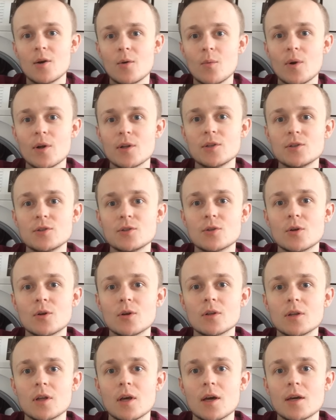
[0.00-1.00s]
when you
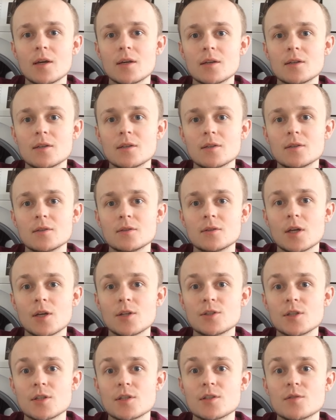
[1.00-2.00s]
got like
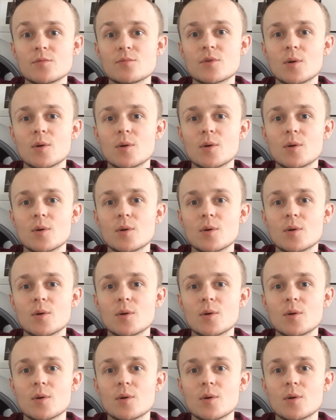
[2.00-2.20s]
digestive